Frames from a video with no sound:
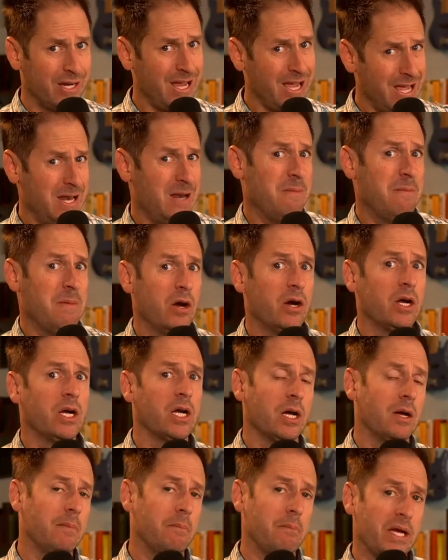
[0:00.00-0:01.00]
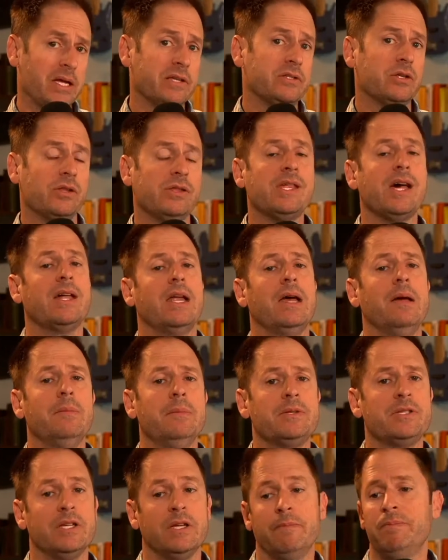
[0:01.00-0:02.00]
in America based on that
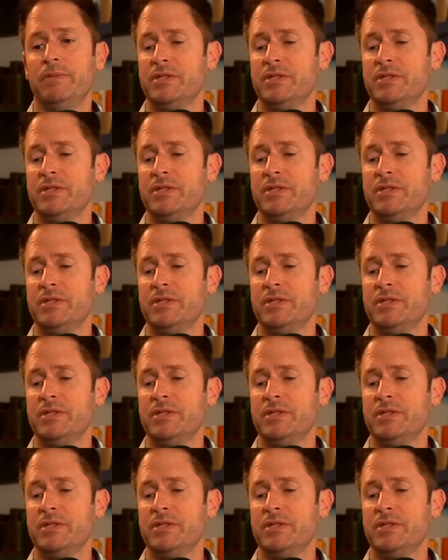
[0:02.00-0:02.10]
embassy.